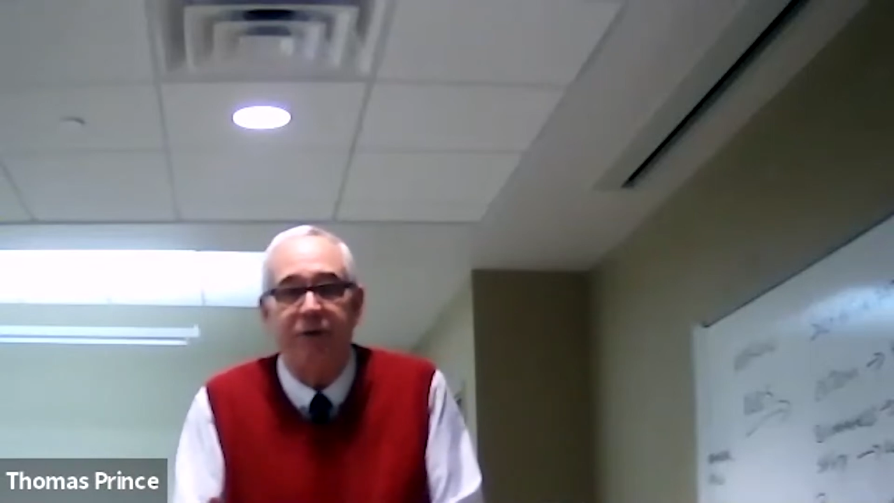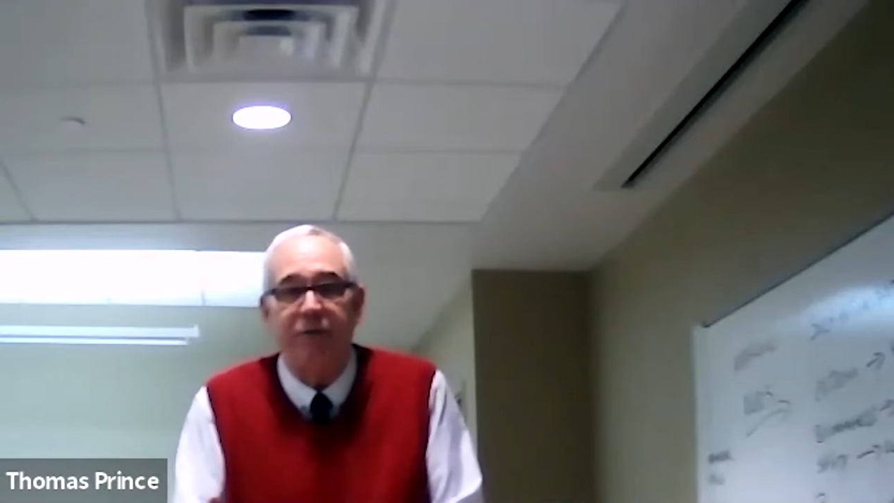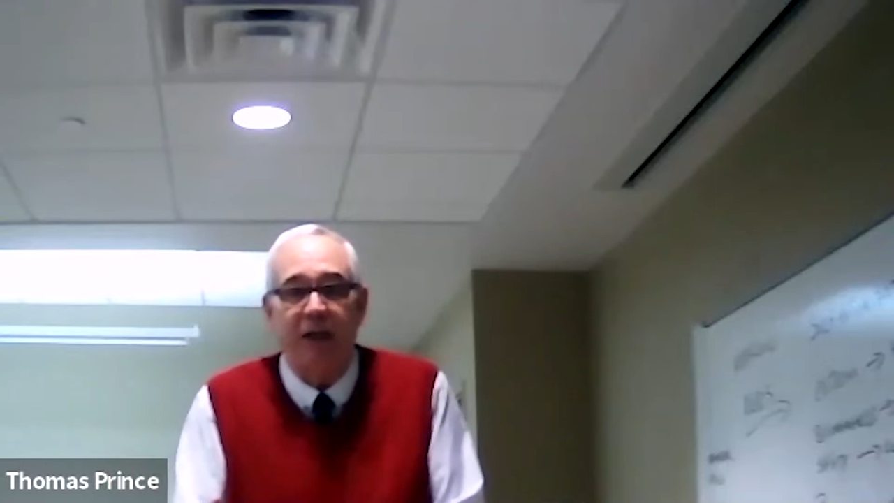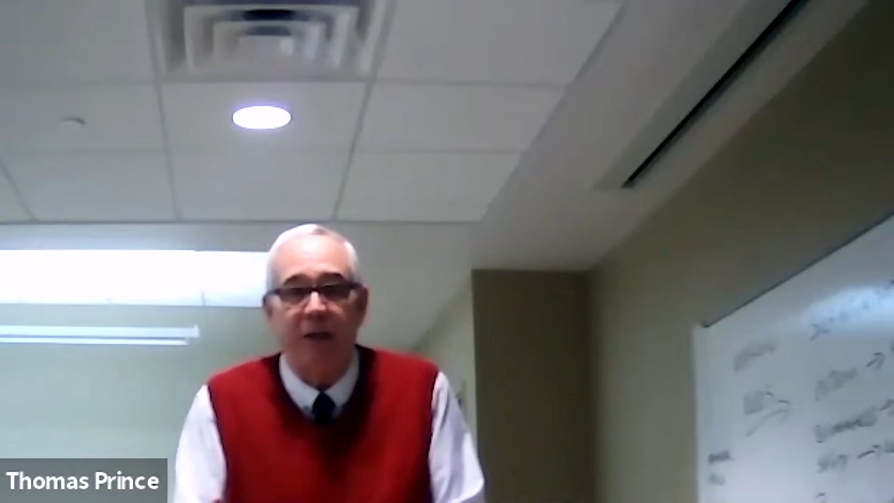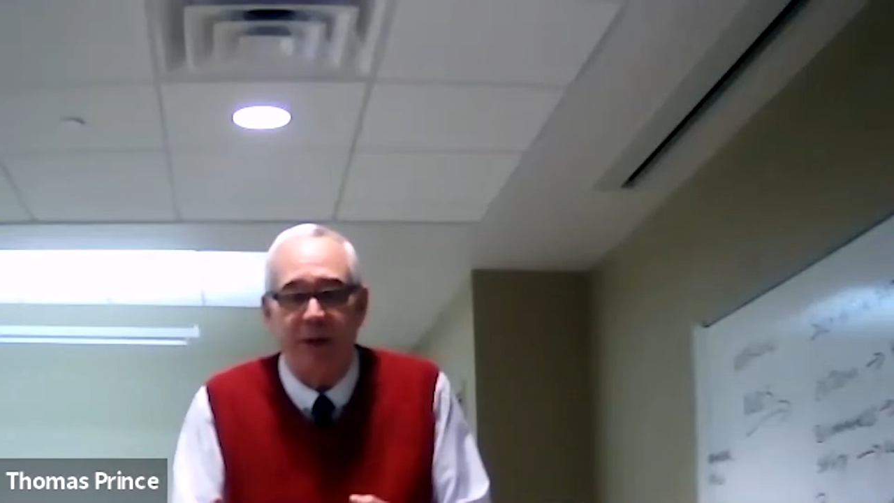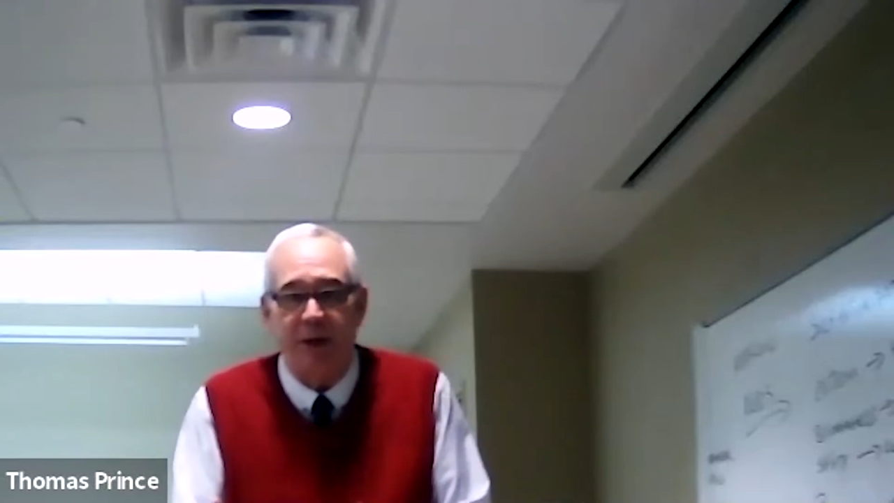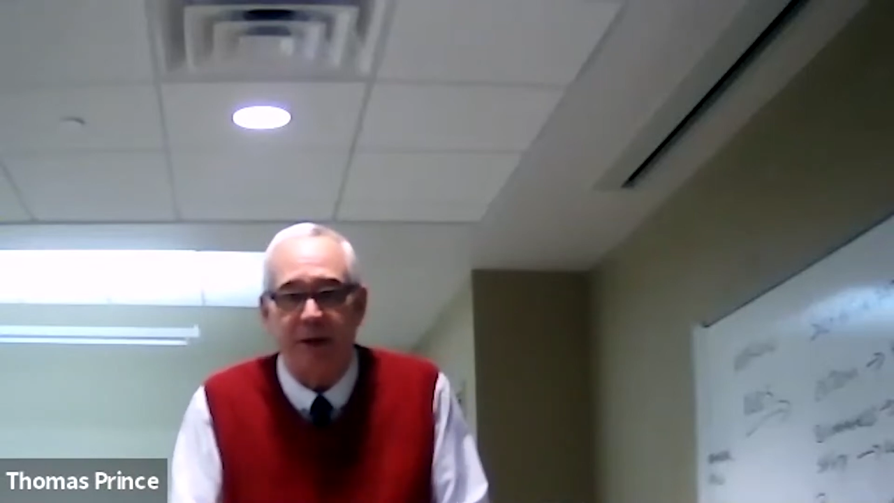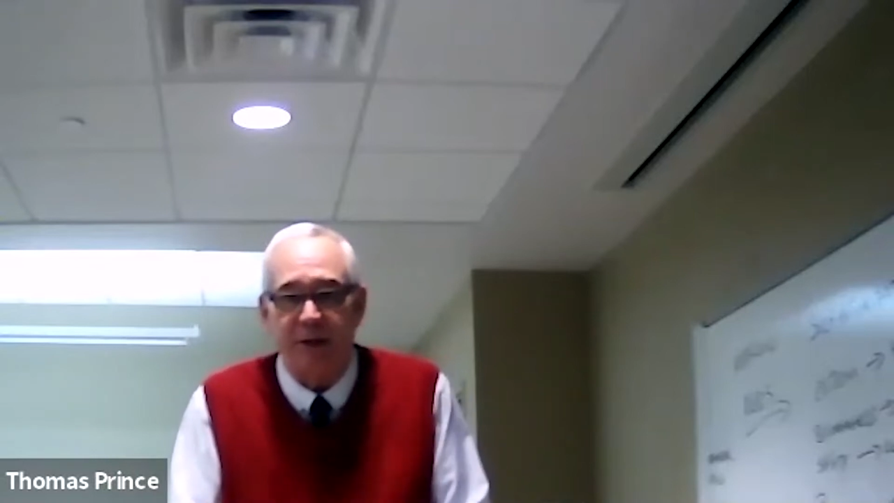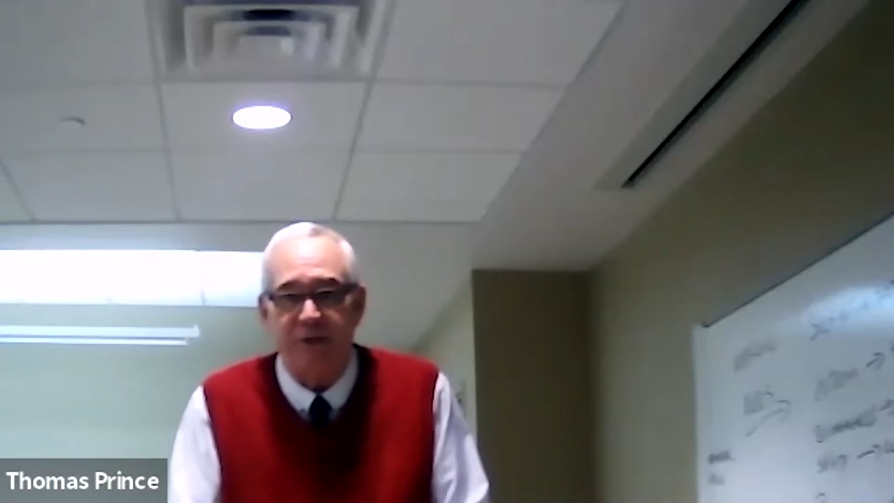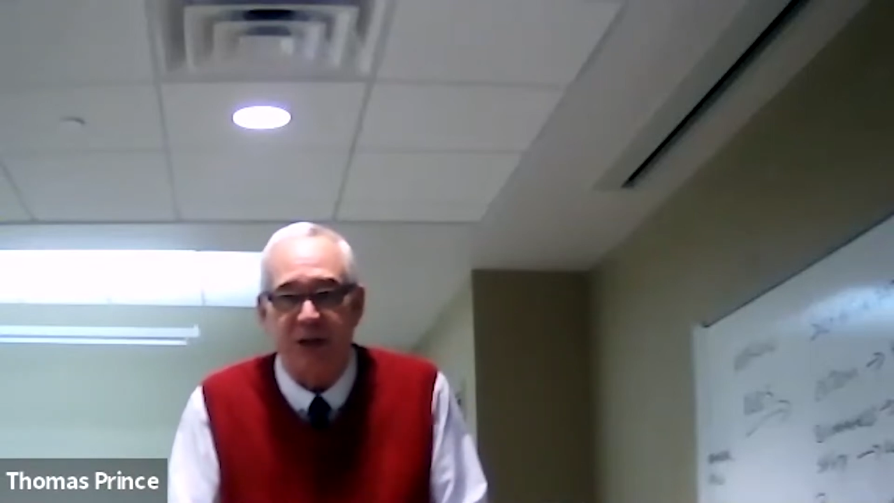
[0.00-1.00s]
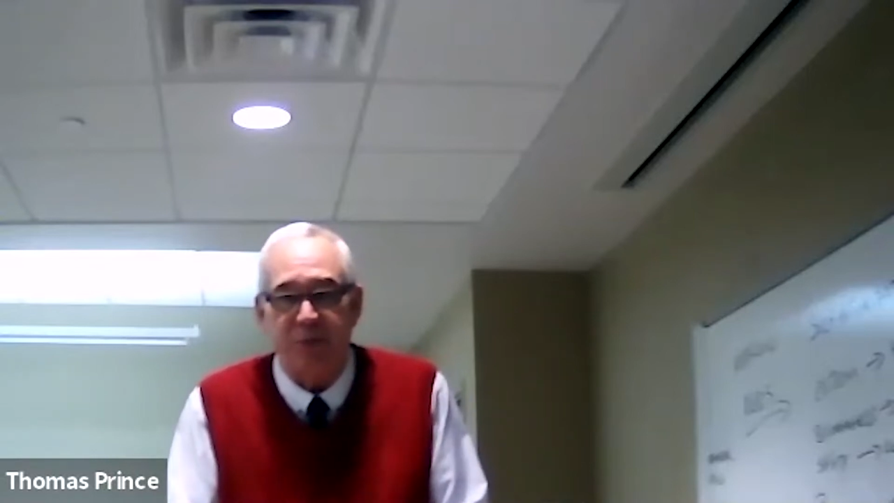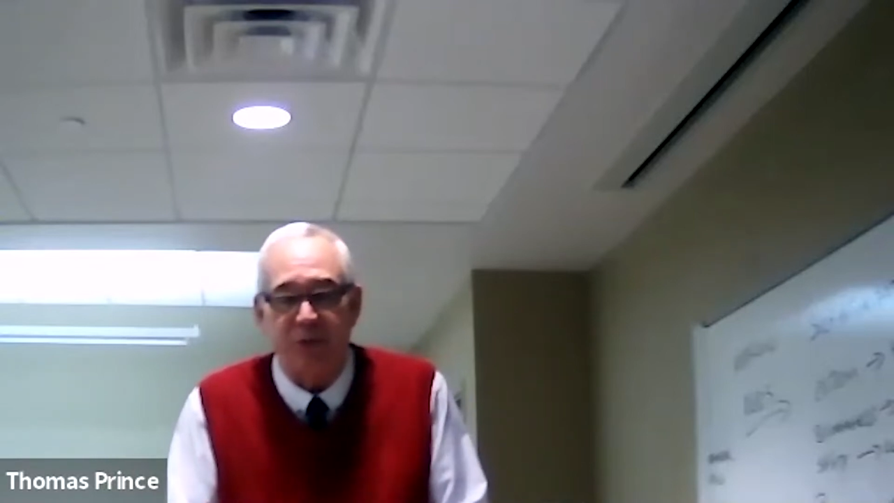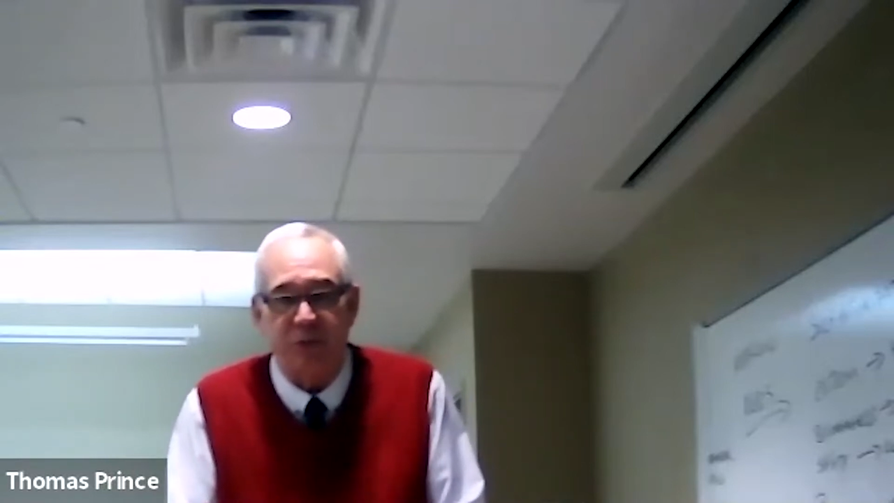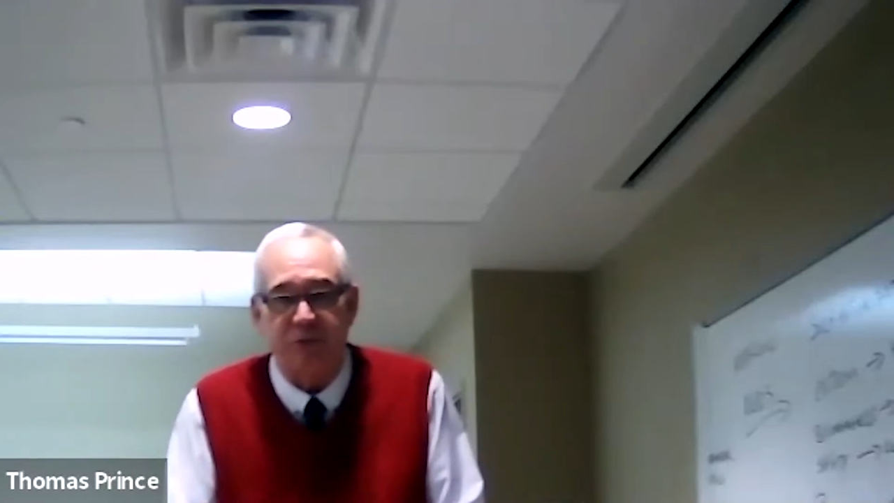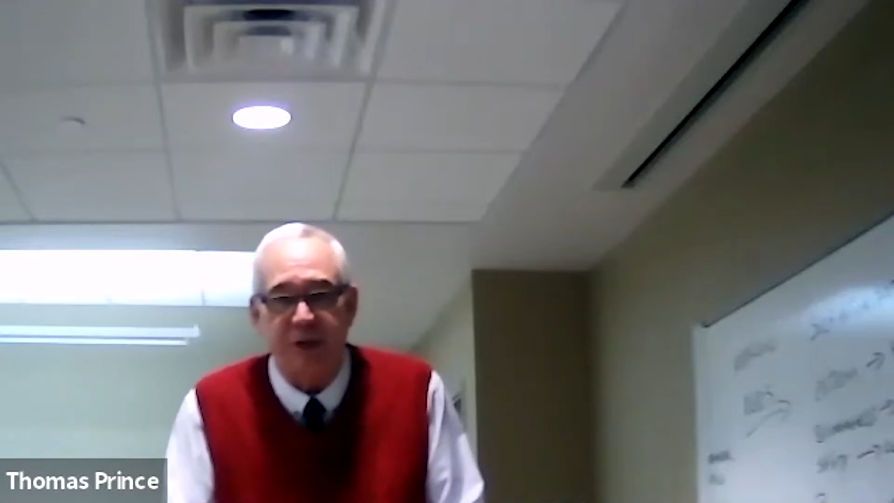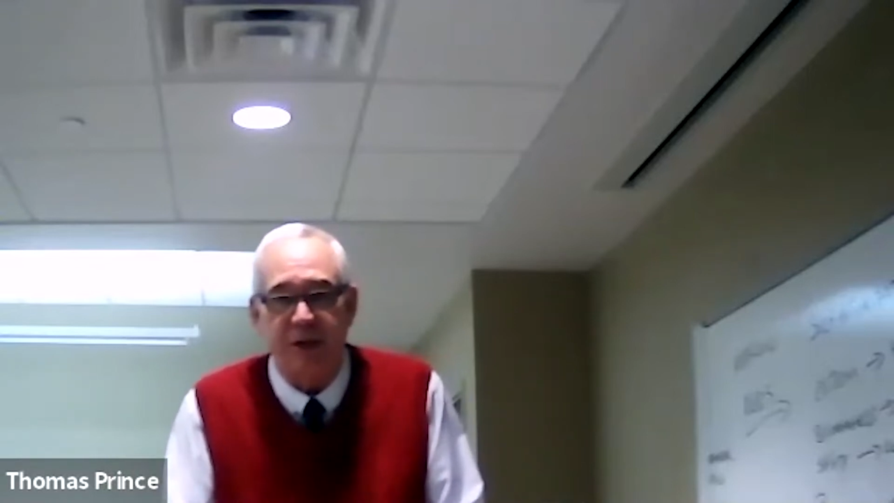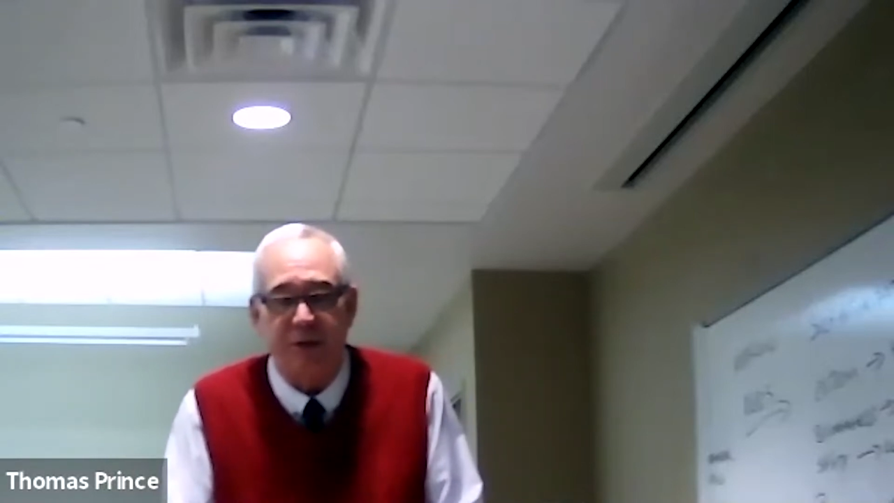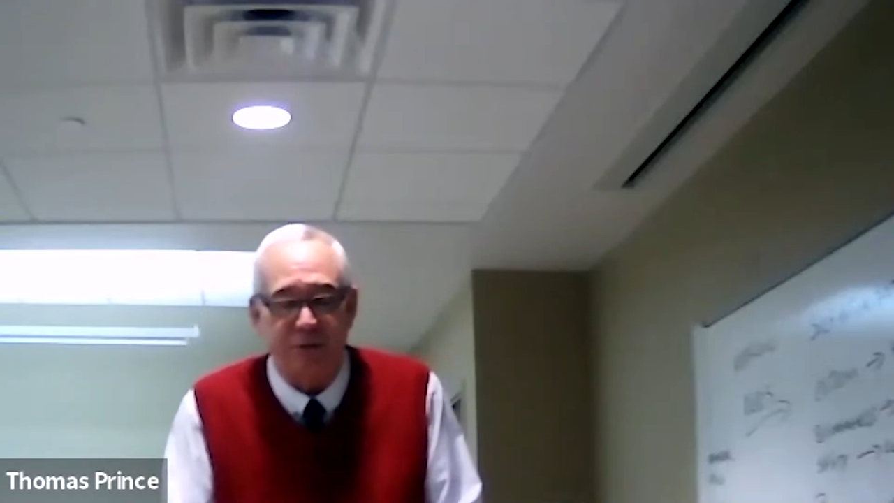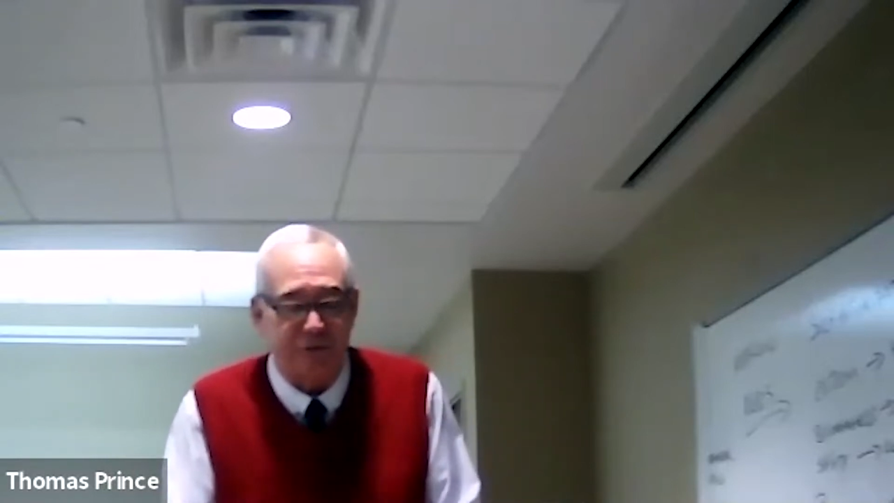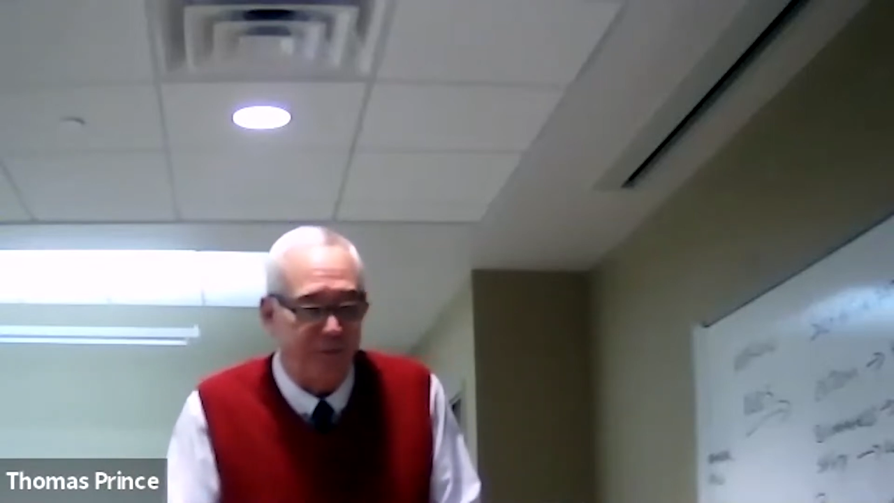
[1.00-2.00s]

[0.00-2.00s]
developing our conceptual skills?